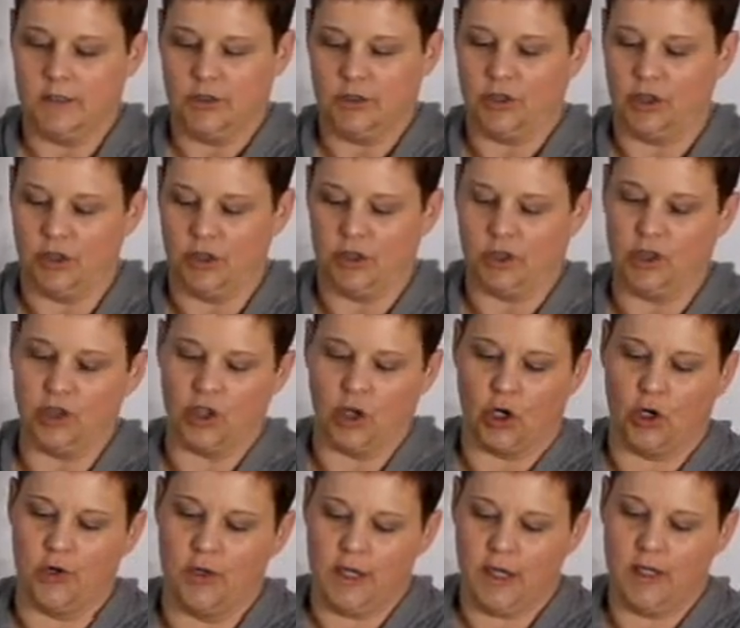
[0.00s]
just to show
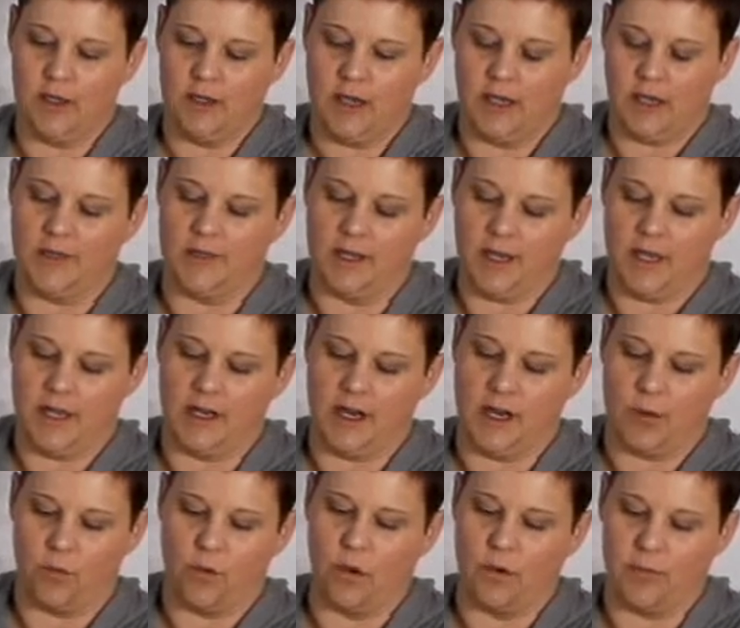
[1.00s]
you, and then
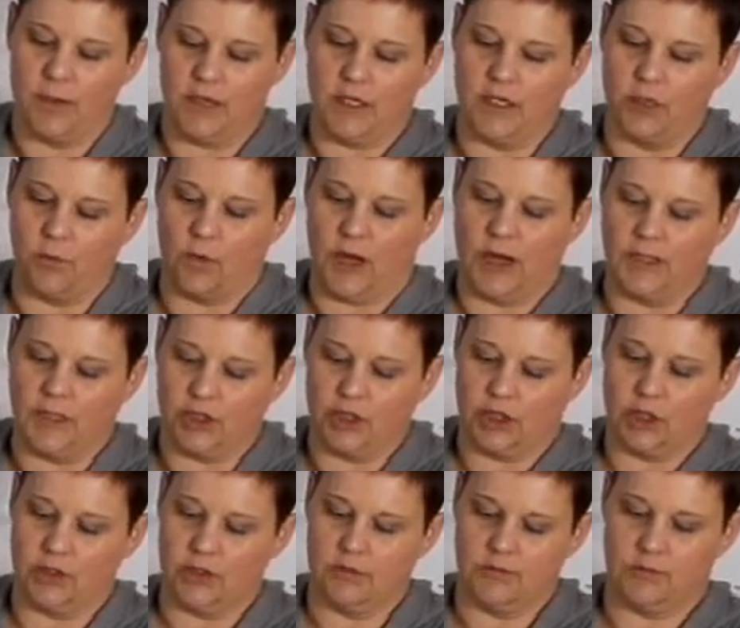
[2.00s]
I won't make you watch
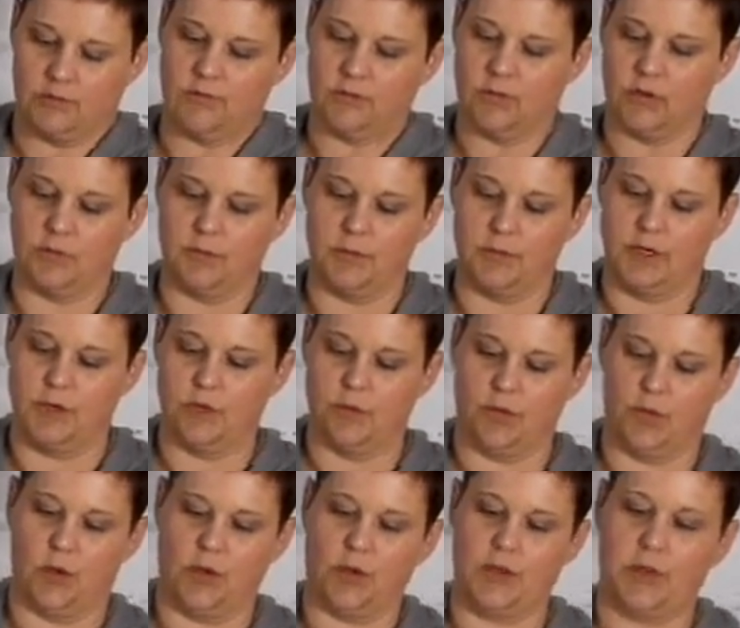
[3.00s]
me do
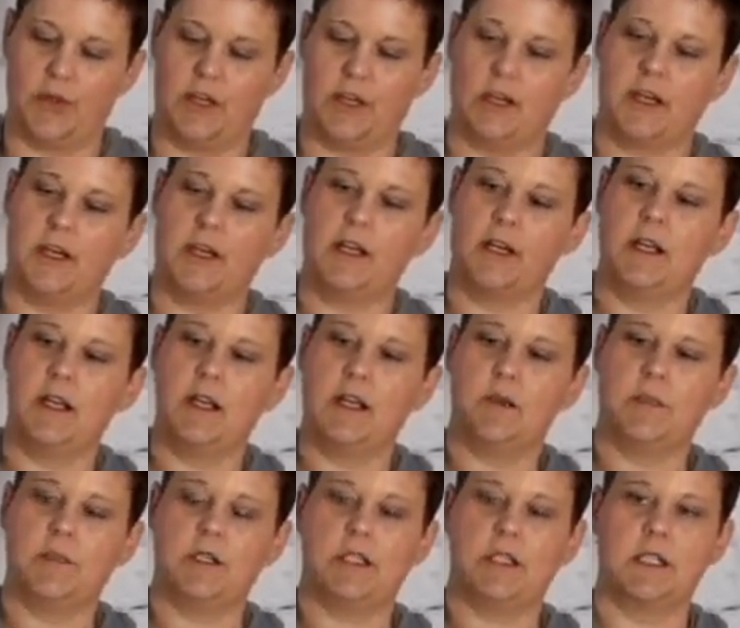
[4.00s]
the whole thing.
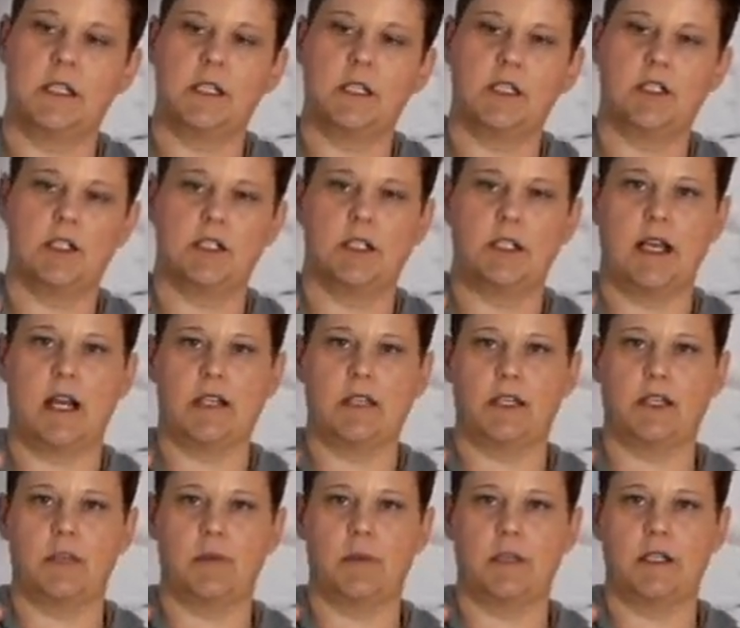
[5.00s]
But see, just that
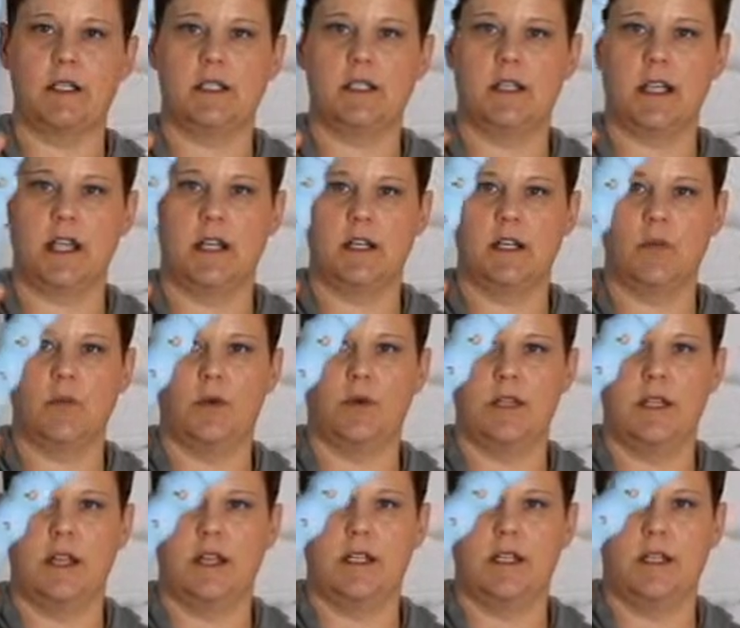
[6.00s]
little bit of sanding, what
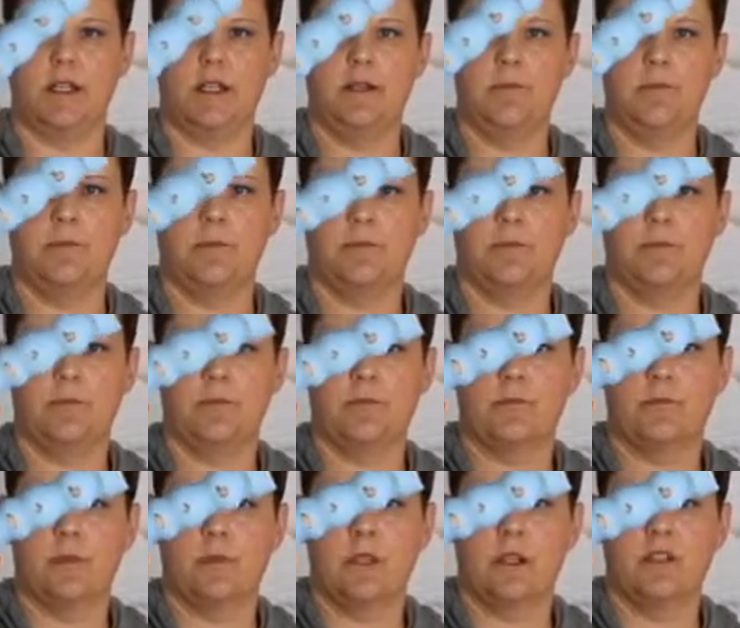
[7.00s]
that did?
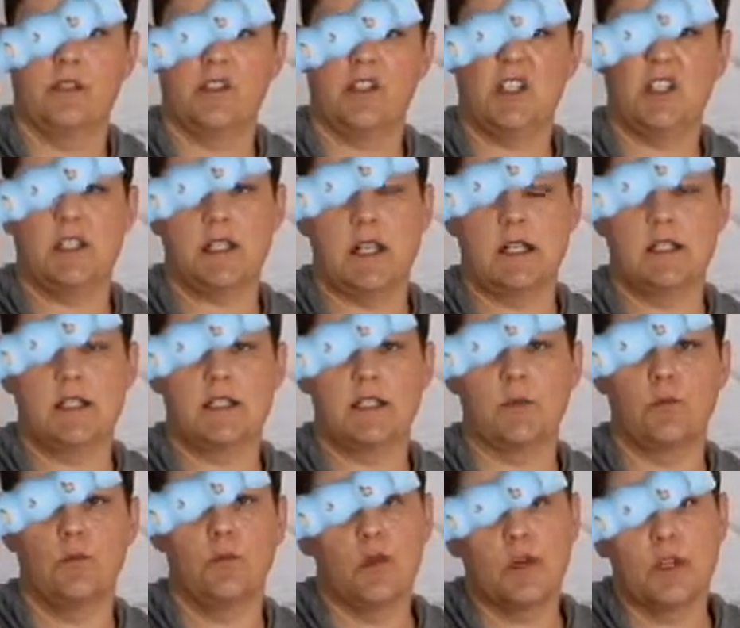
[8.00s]
It's just letting
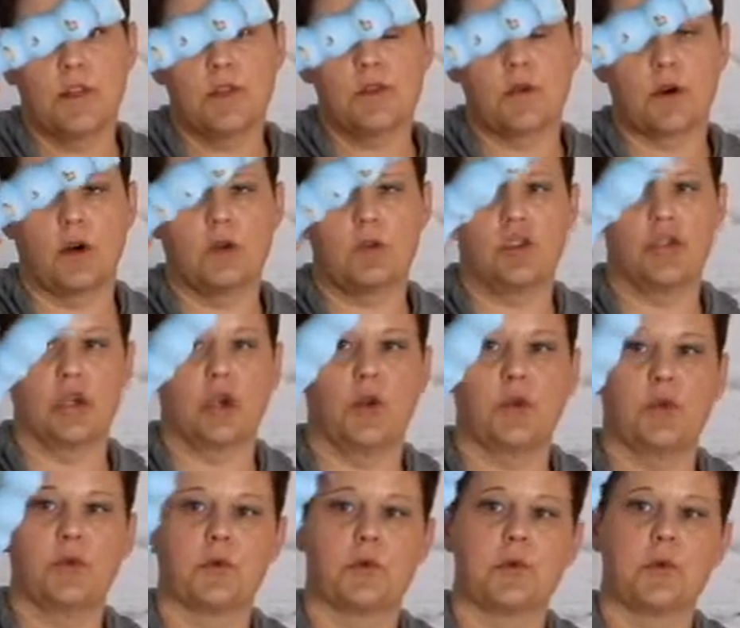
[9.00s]
some wood show
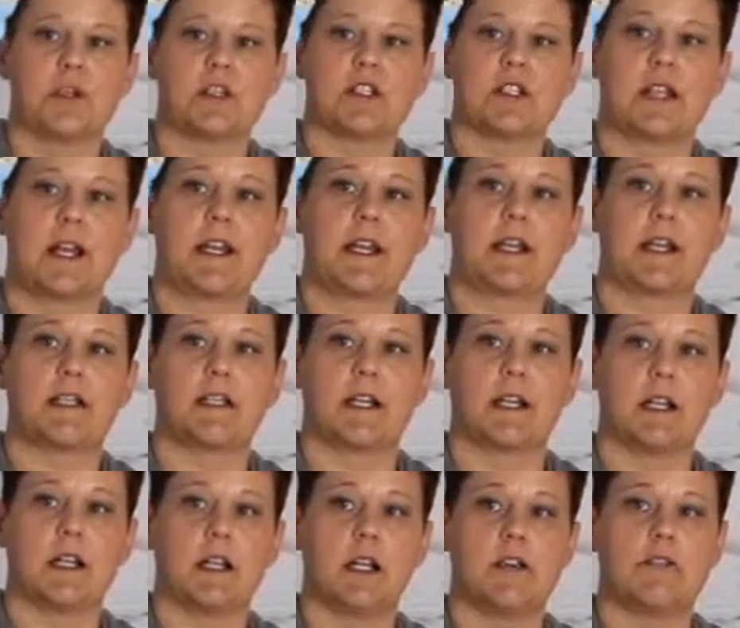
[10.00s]
through. It's letting a
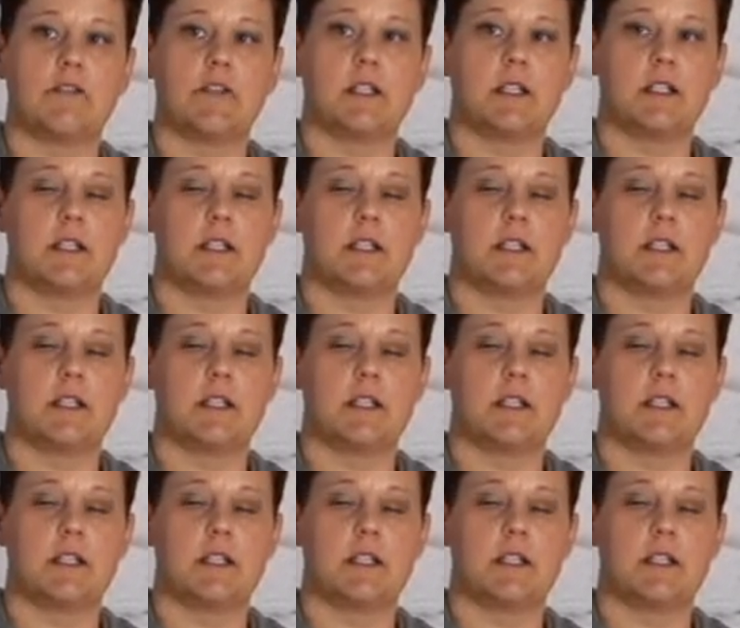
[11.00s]
little of the